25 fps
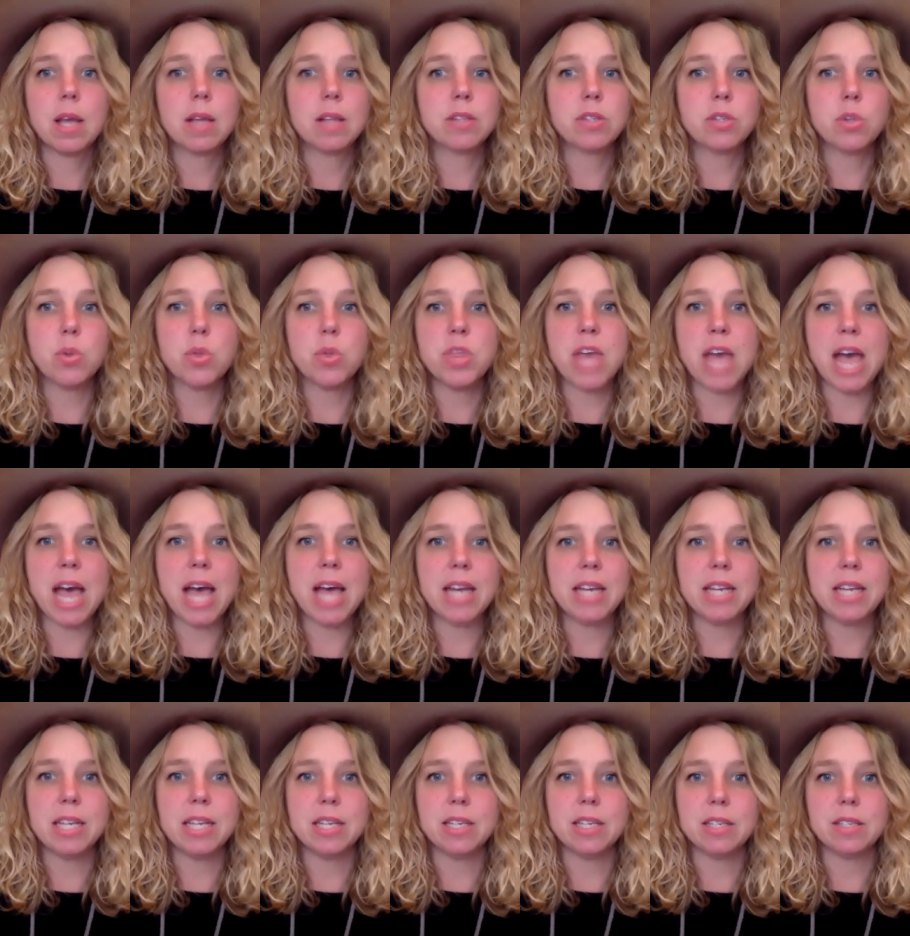so that
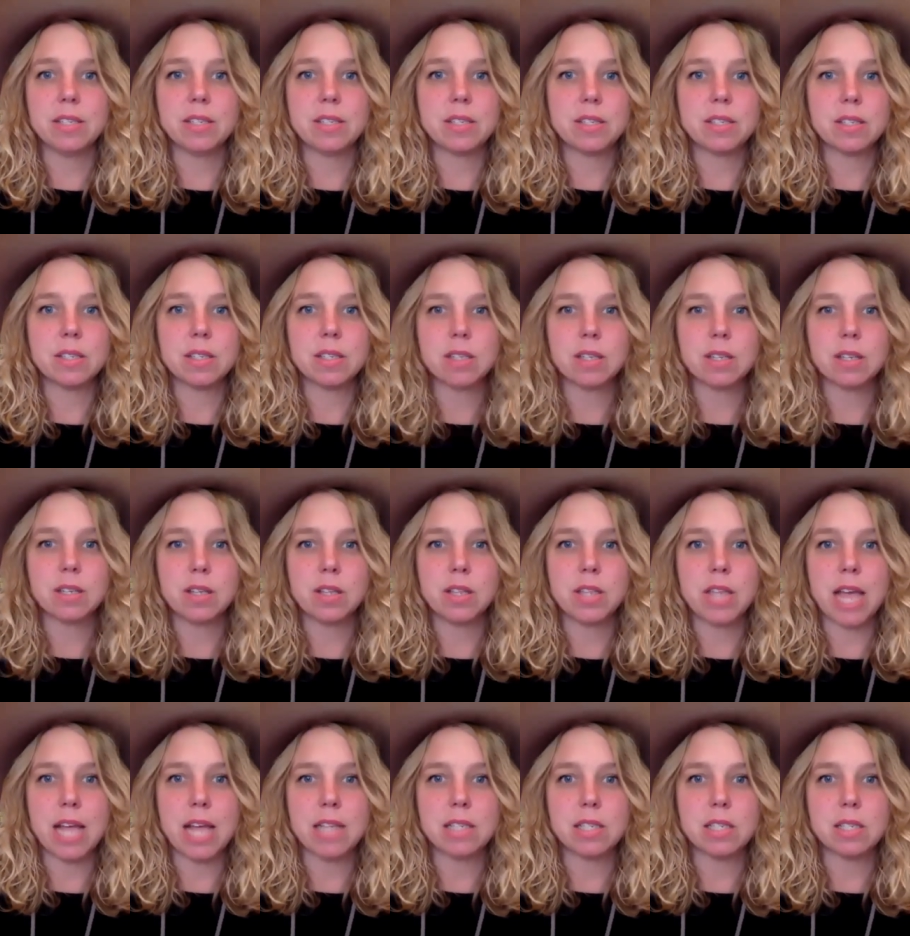is
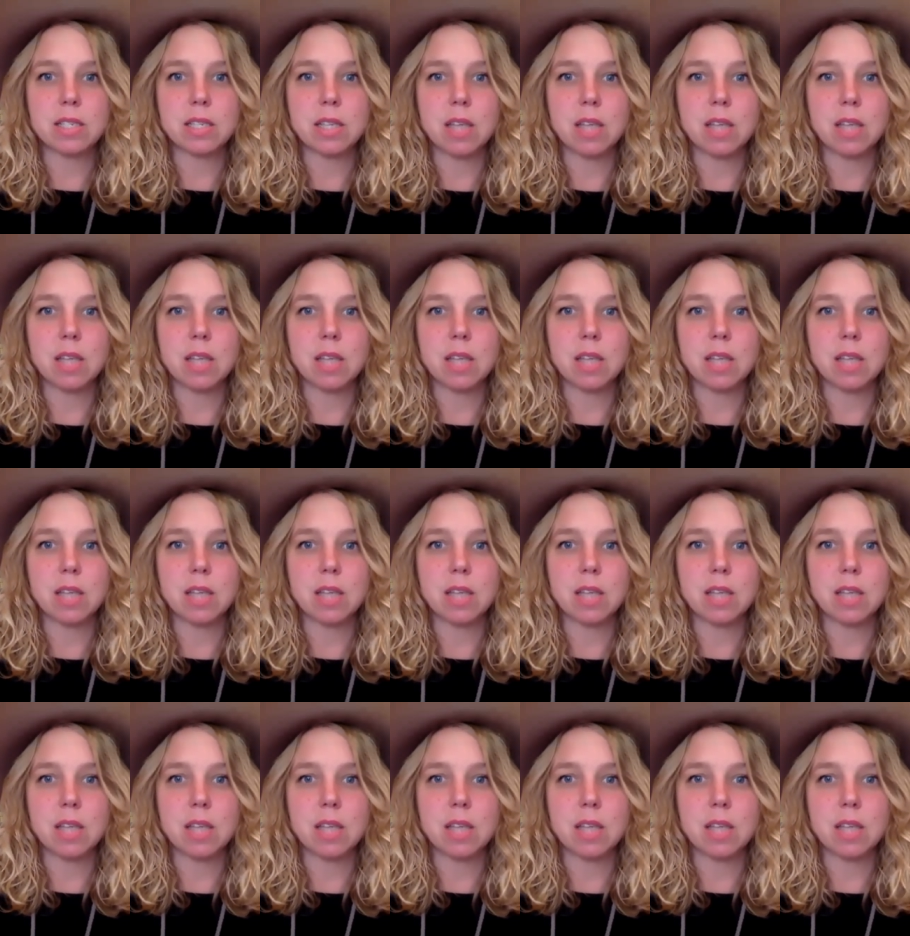that's